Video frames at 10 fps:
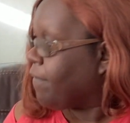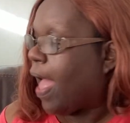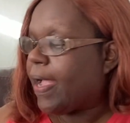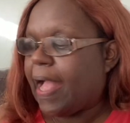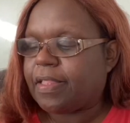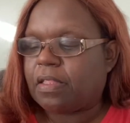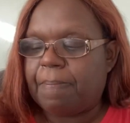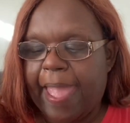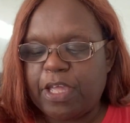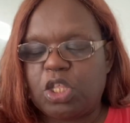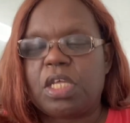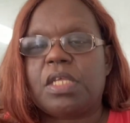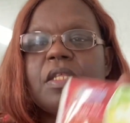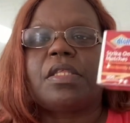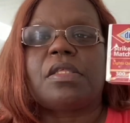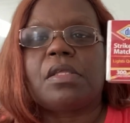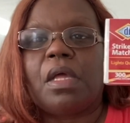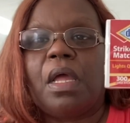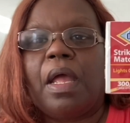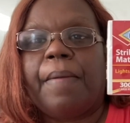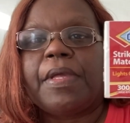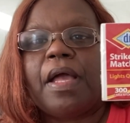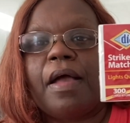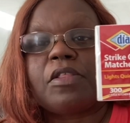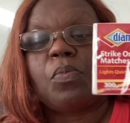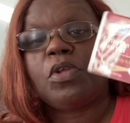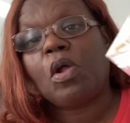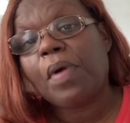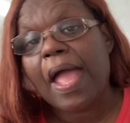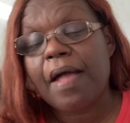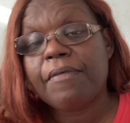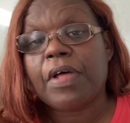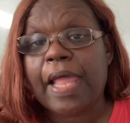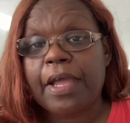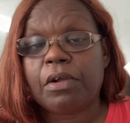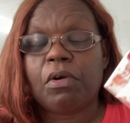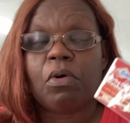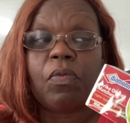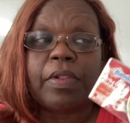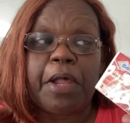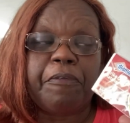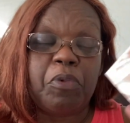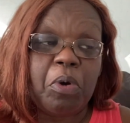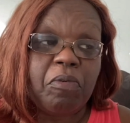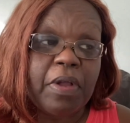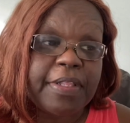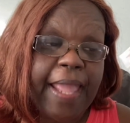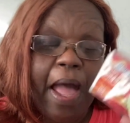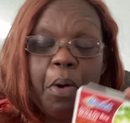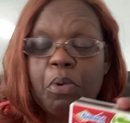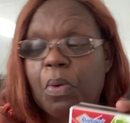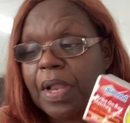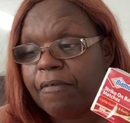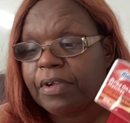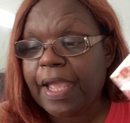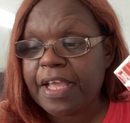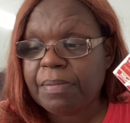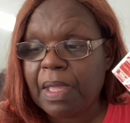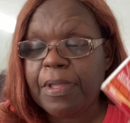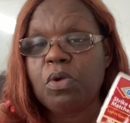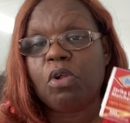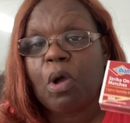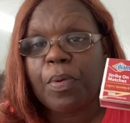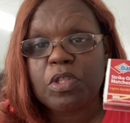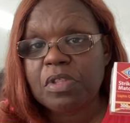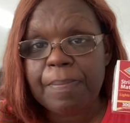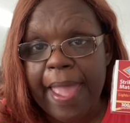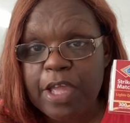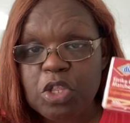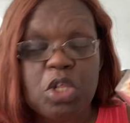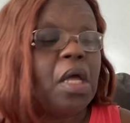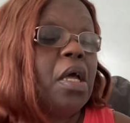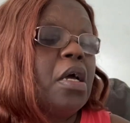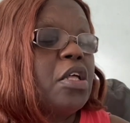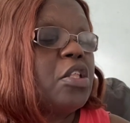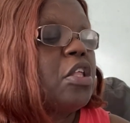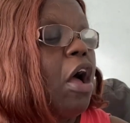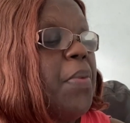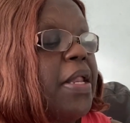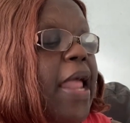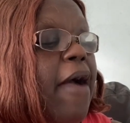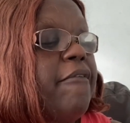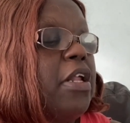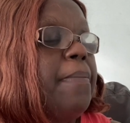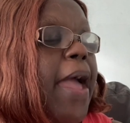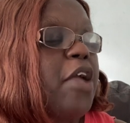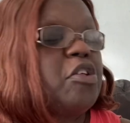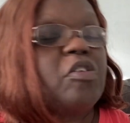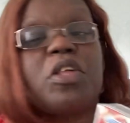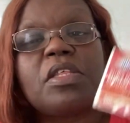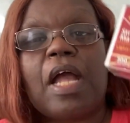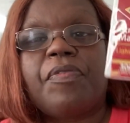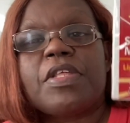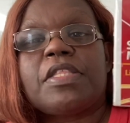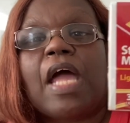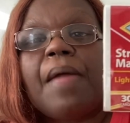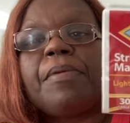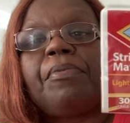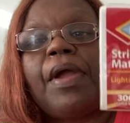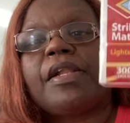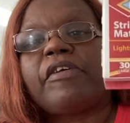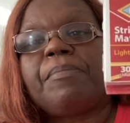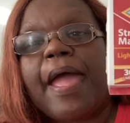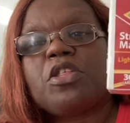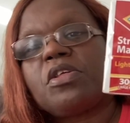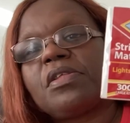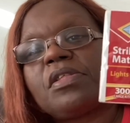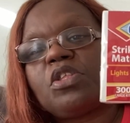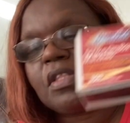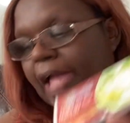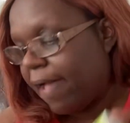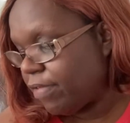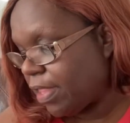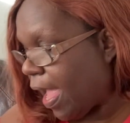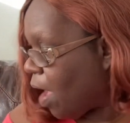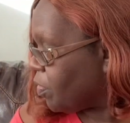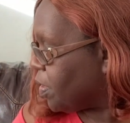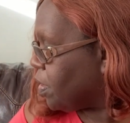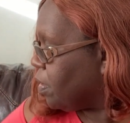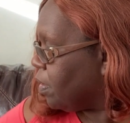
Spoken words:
I got some matches, because when you don't have a lighter or the lighter fluid runs out or whatever the case may be, you can always use a match. So, and we didn't have any matches, so I just got this Diamond brand of matches just to have in the house.